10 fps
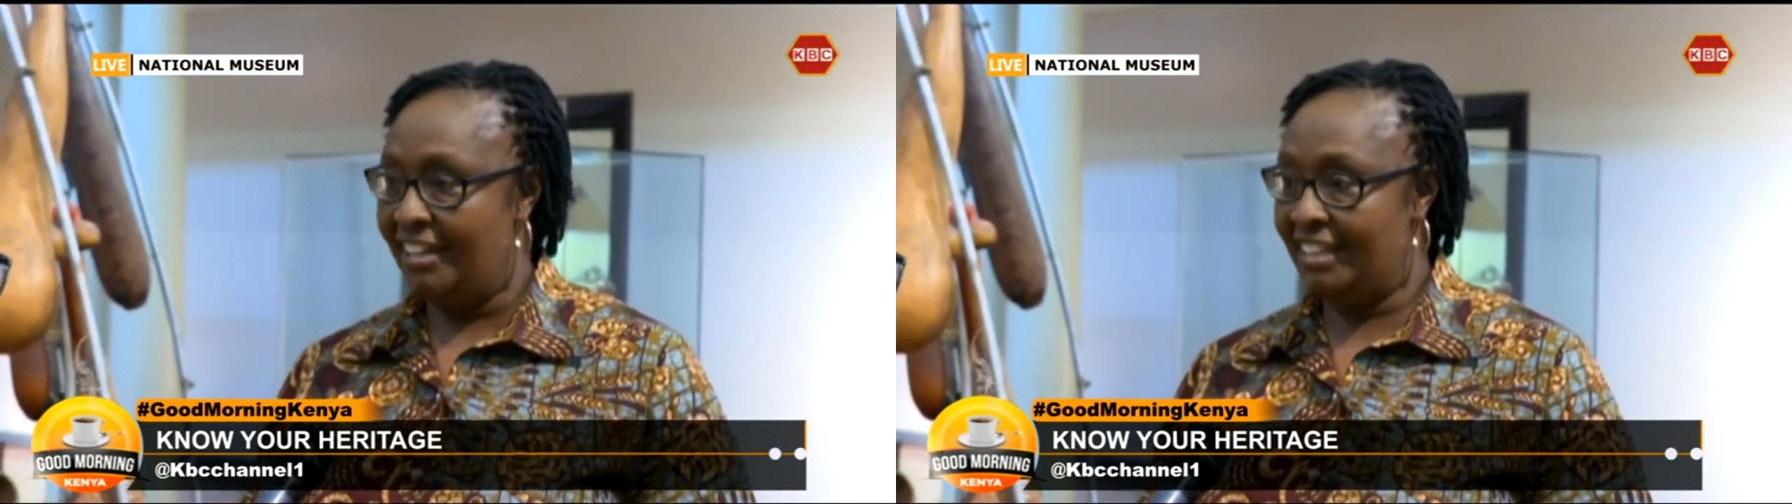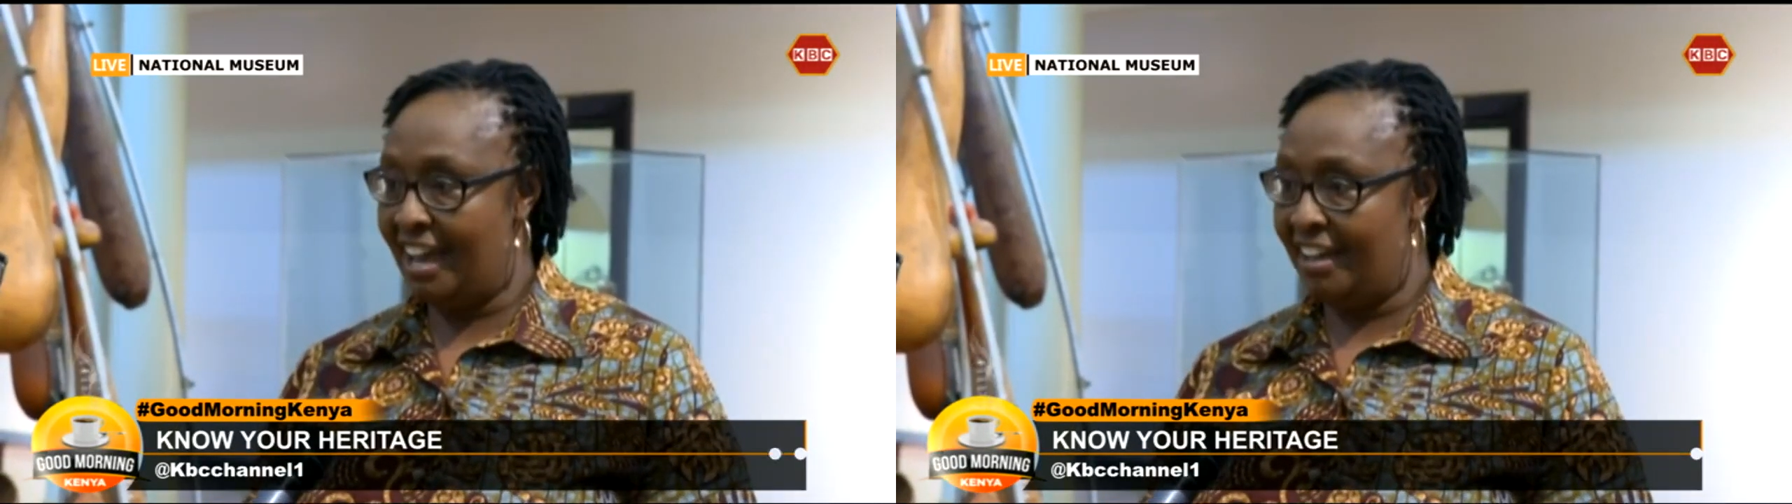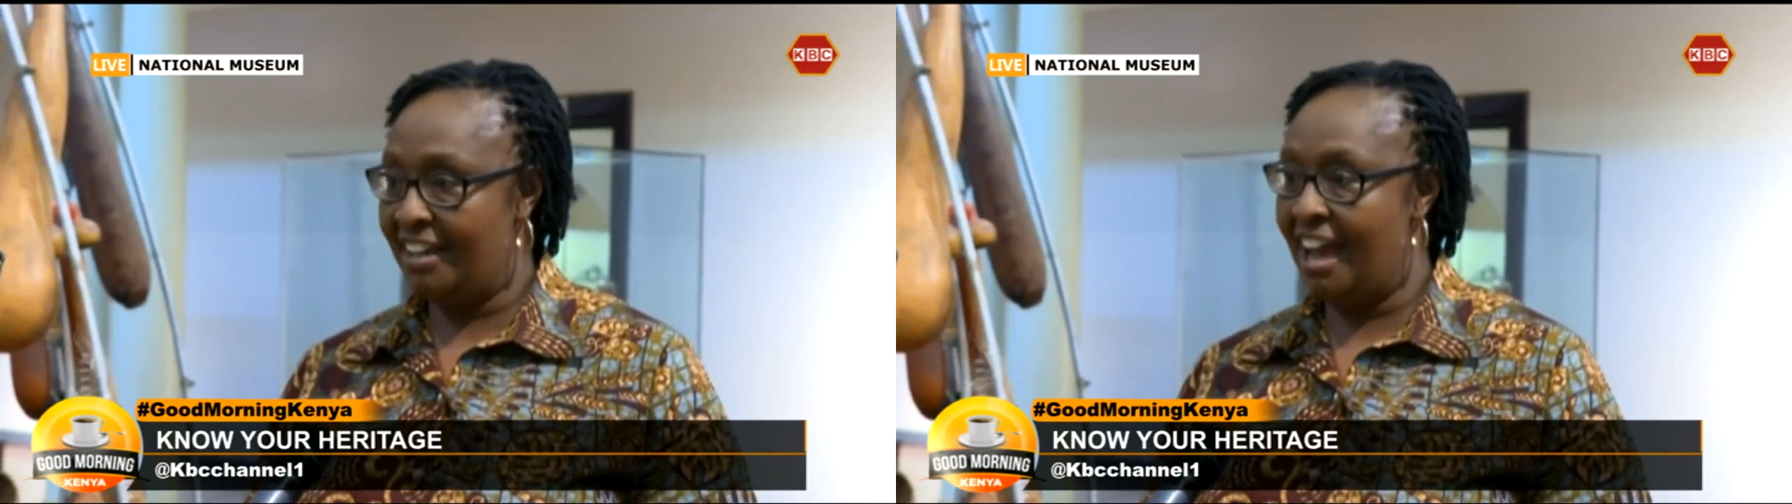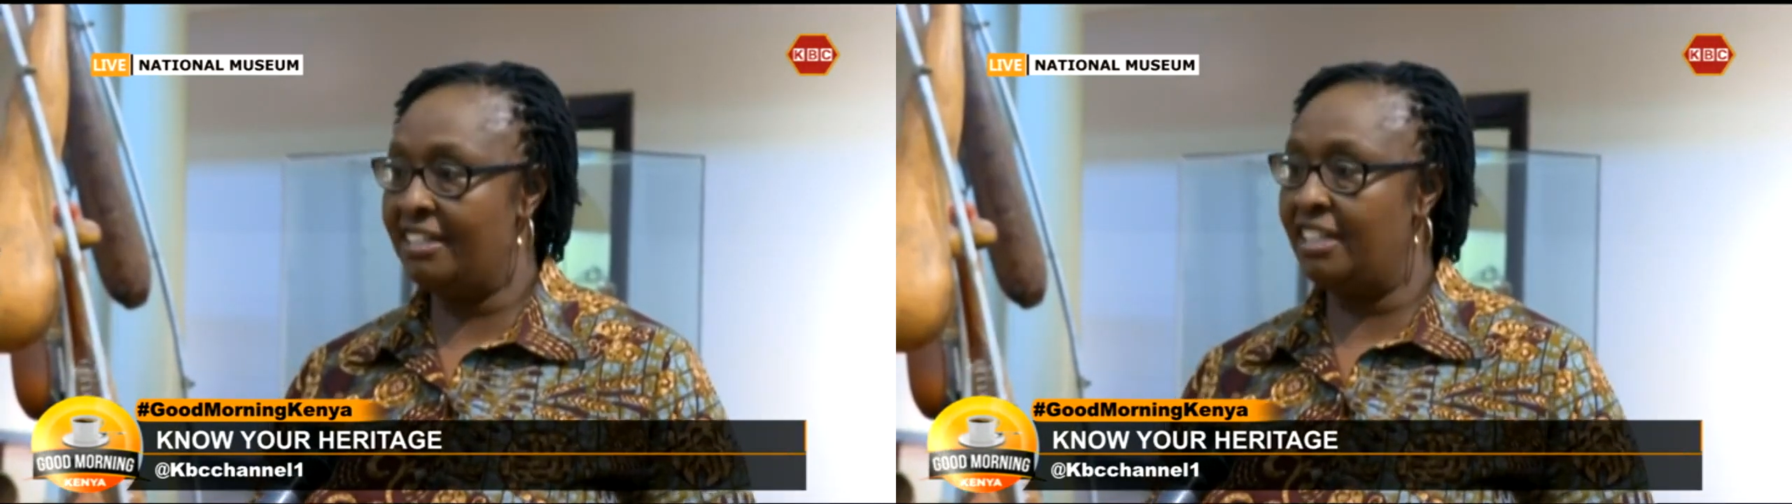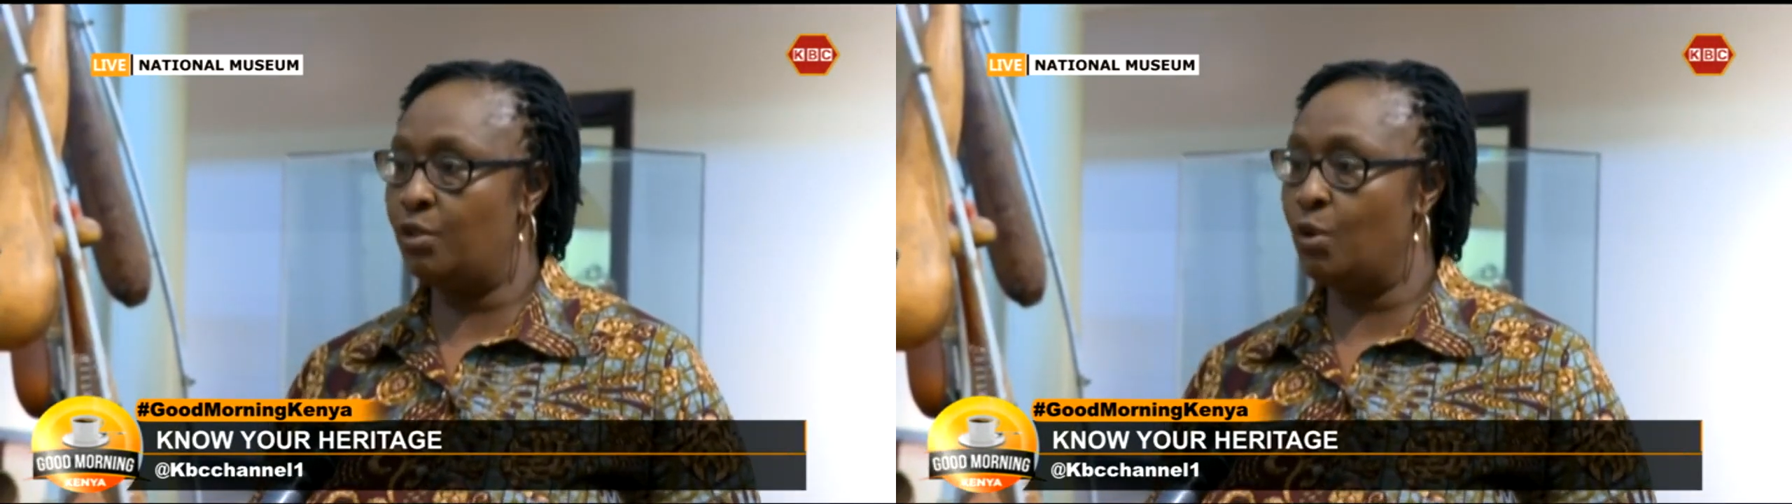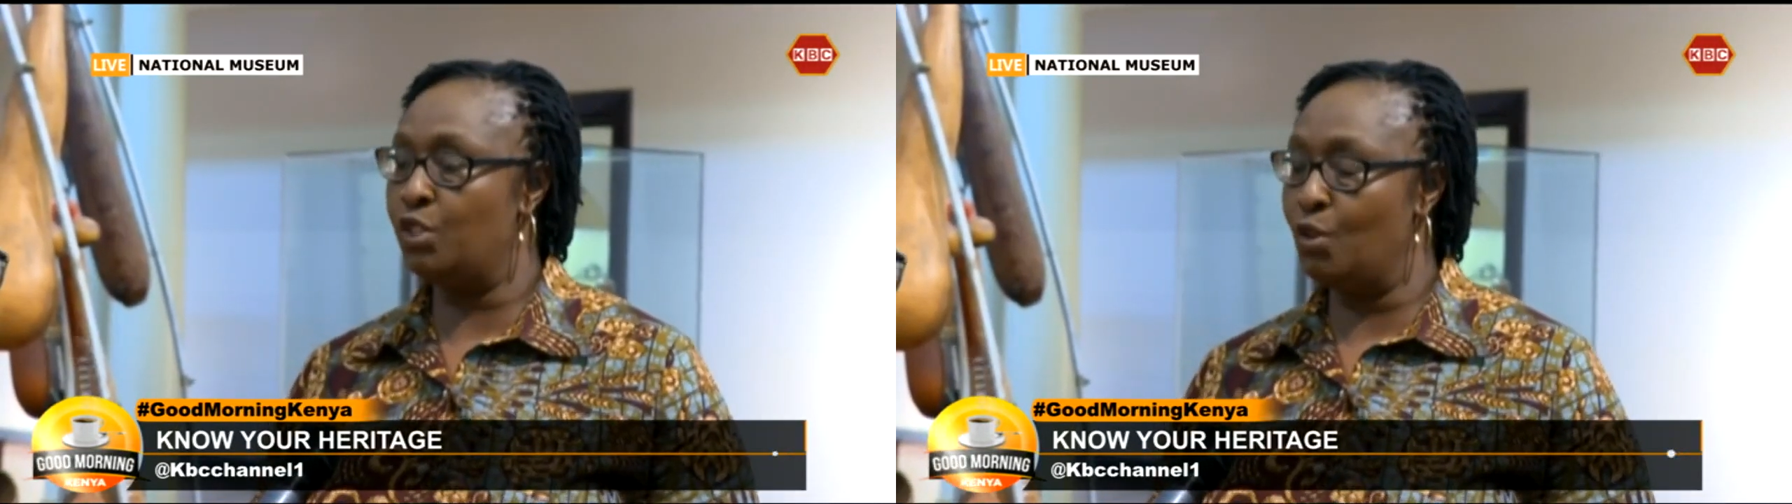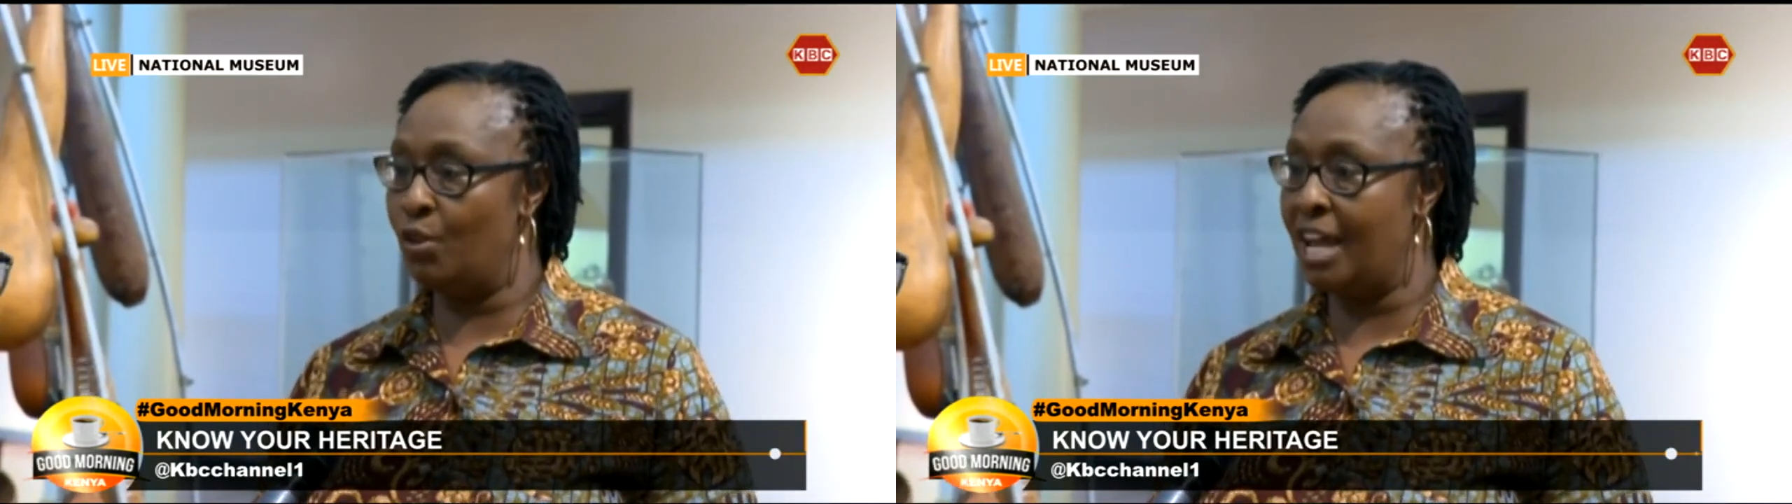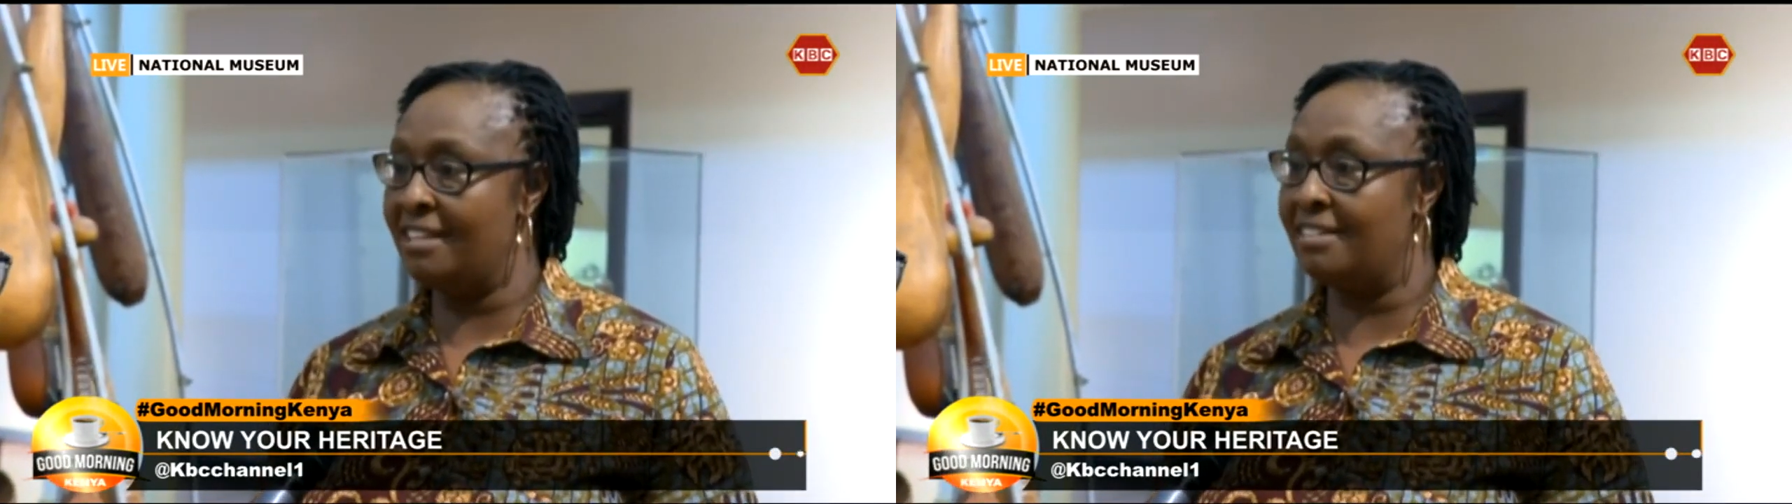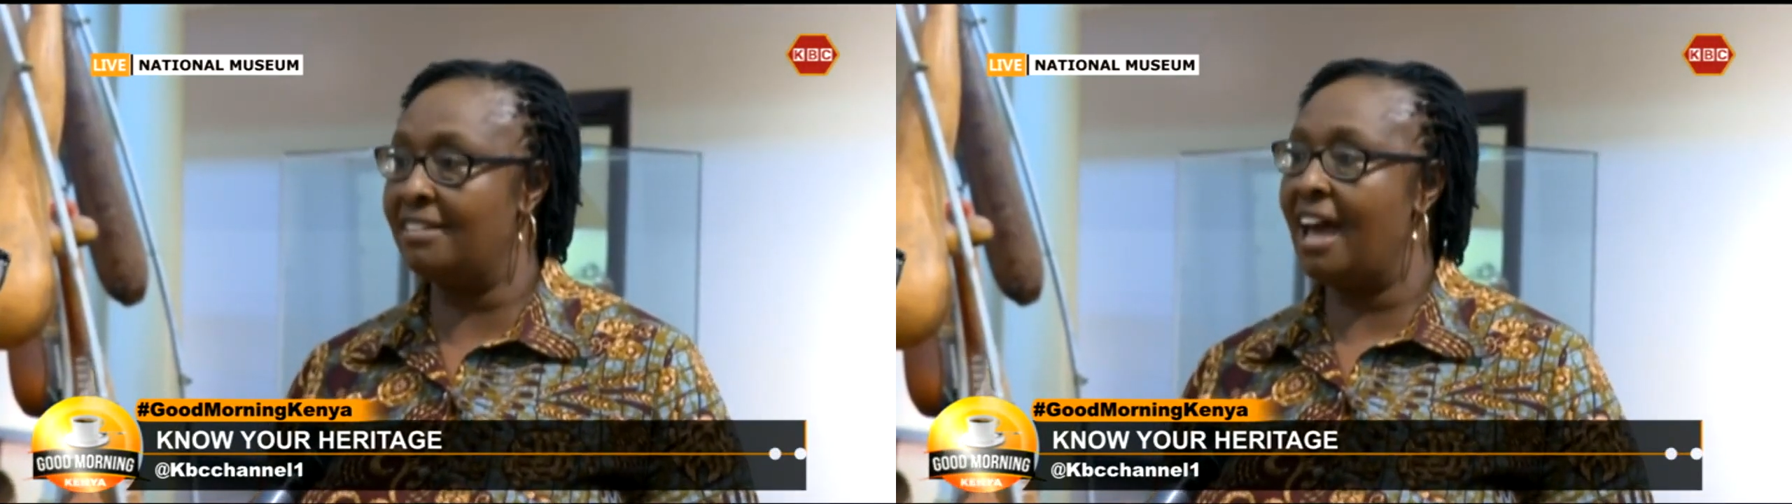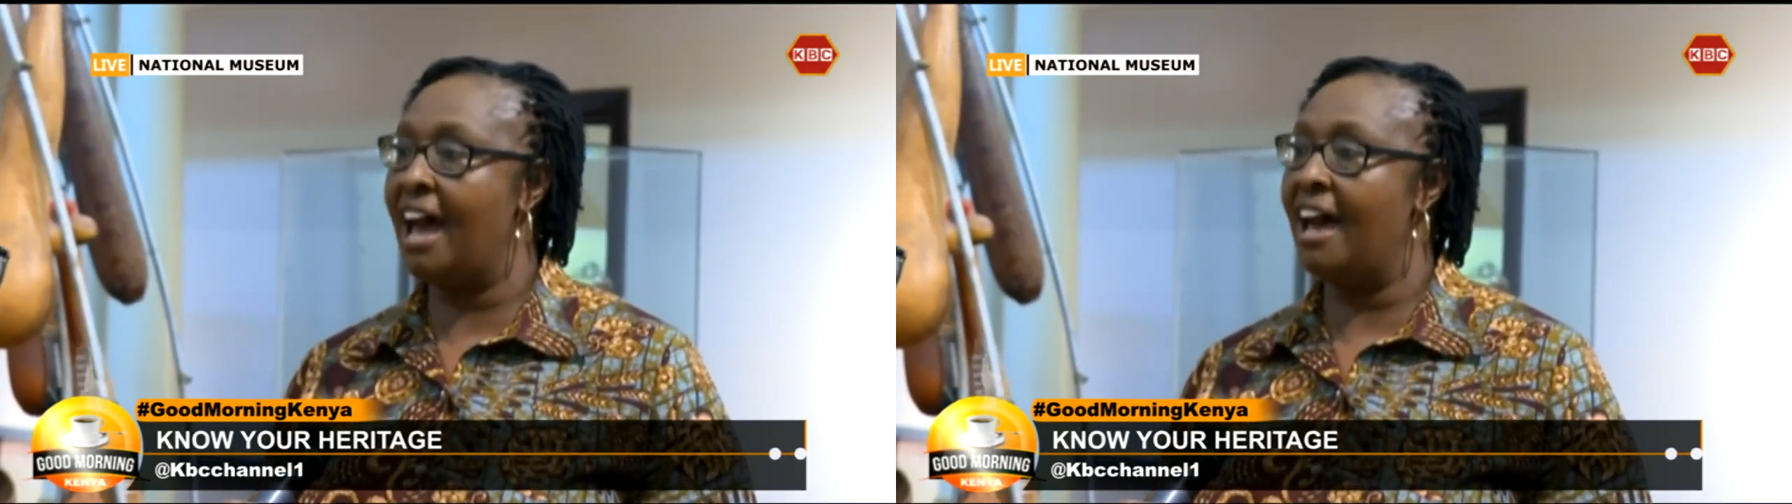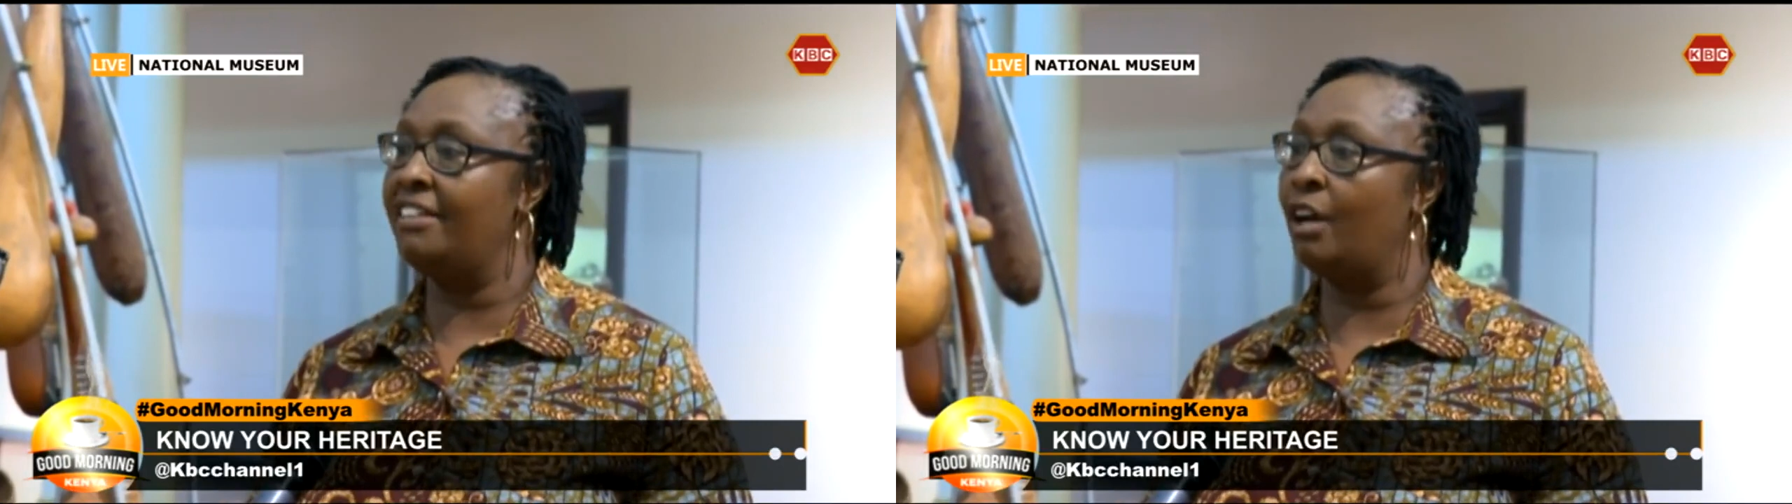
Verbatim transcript: Yeah, and it was known as uh,